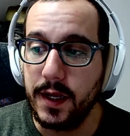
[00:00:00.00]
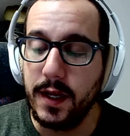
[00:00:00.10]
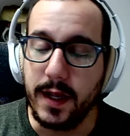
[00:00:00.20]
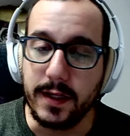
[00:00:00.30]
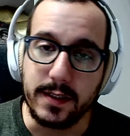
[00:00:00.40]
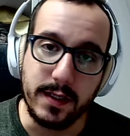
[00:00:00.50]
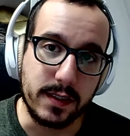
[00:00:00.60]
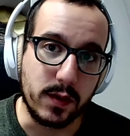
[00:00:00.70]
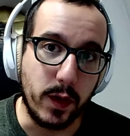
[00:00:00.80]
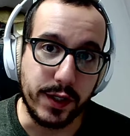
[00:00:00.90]
it's this
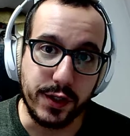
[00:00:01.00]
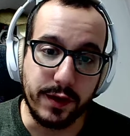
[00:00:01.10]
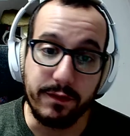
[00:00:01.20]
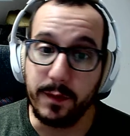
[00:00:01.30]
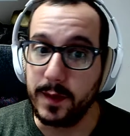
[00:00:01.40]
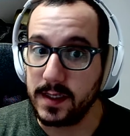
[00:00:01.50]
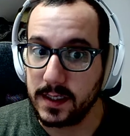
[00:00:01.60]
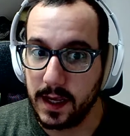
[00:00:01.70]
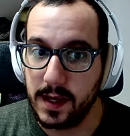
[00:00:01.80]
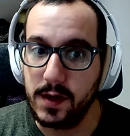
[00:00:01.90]
question from this
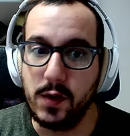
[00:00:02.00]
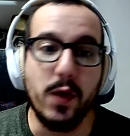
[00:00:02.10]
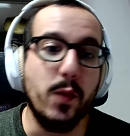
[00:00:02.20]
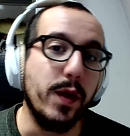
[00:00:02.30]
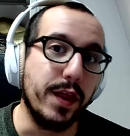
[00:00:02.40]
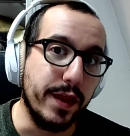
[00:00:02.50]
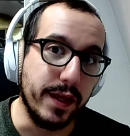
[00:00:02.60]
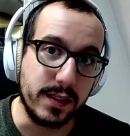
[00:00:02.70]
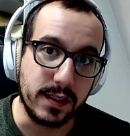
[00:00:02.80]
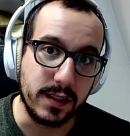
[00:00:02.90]
scale with
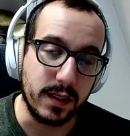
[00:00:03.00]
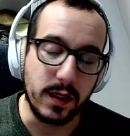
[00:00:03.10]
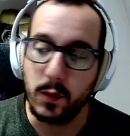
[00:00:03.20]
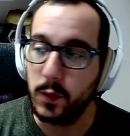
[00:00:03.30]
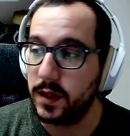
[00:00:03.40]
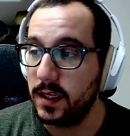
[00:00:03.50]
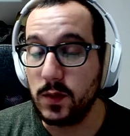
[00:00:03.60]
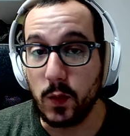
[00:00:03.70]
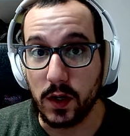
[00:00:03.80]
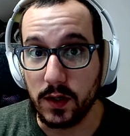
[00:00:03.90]
these
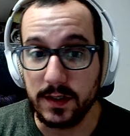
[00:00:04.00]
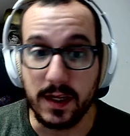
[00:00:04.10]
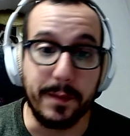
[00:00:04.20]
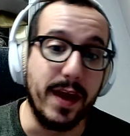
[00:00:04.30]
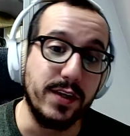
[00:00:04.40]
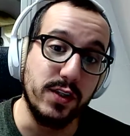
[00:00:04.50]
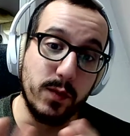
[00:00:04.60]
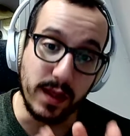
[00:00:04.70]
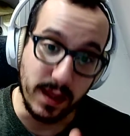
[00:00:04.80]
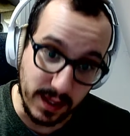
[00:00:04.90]
words. It matches
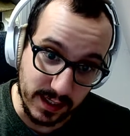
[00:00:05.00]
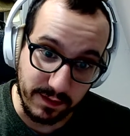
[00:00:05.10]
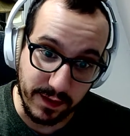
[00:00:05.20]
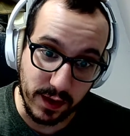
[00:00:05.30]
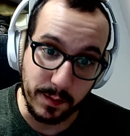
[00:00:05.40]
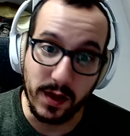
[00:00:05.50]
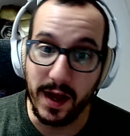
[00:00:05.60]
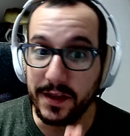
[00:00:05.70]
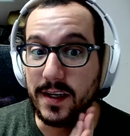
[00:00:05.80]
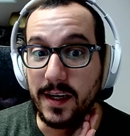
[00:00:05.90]
with this variable
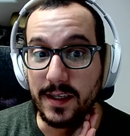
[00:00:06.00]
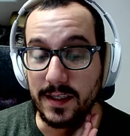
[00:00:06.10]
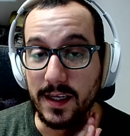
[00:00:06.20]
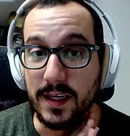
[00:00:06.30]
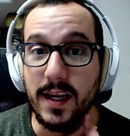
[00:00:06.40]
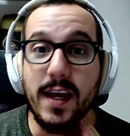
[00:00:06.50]
on the data set.